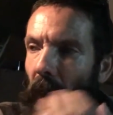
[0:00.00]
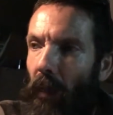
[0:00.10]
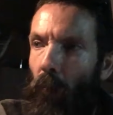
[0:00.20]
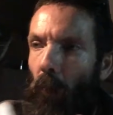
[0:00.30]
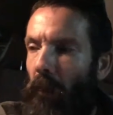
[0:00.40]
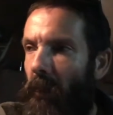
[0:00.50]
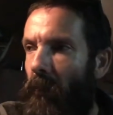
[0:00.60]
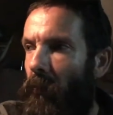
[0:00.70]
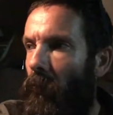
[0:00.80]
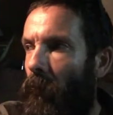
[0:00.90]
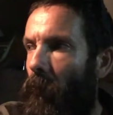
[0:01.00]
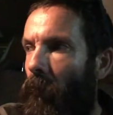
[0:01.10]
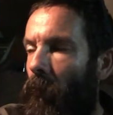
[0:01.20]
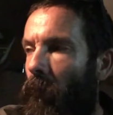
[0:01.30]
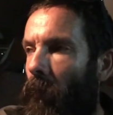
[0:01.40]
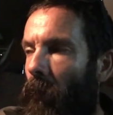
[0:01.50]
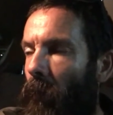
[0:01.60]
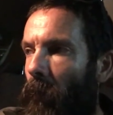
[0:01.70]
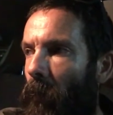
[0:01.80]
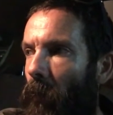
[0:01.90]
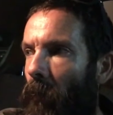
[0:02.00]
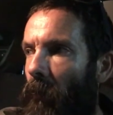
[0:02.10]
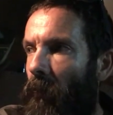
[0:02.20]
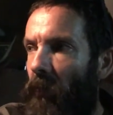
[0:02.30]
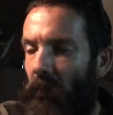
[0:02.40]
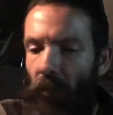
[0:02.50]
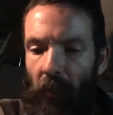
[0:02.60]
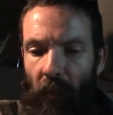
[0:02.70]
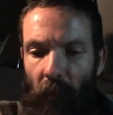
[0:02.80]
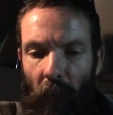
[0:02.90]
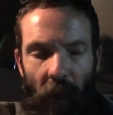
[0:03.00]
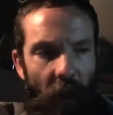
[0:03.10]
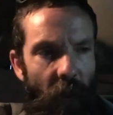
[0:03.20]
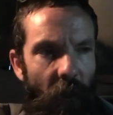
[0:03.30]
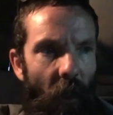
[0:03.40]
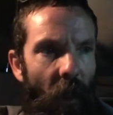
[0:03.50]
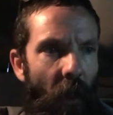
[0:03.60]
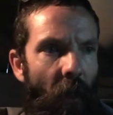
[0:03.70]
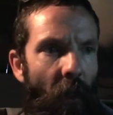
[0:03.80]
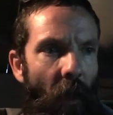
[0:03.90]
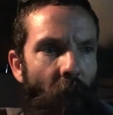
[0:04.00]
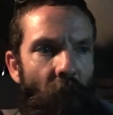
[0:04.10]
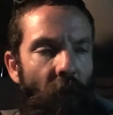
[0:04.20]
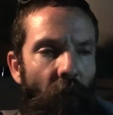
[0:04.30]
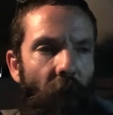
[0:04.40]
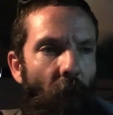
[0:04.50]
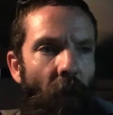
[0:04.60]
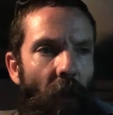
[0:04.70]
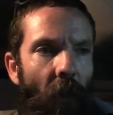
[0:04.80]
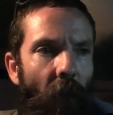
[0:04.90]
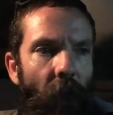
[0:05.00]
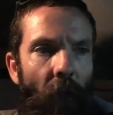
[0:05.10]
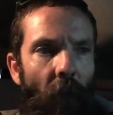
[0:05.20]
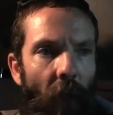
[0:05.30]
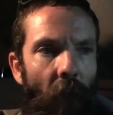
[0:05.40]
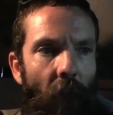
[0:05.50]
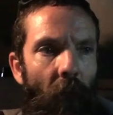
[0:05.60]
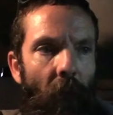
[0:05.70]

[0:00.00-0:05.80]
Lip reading: can walk into, you know, such and such place and I'm just floating.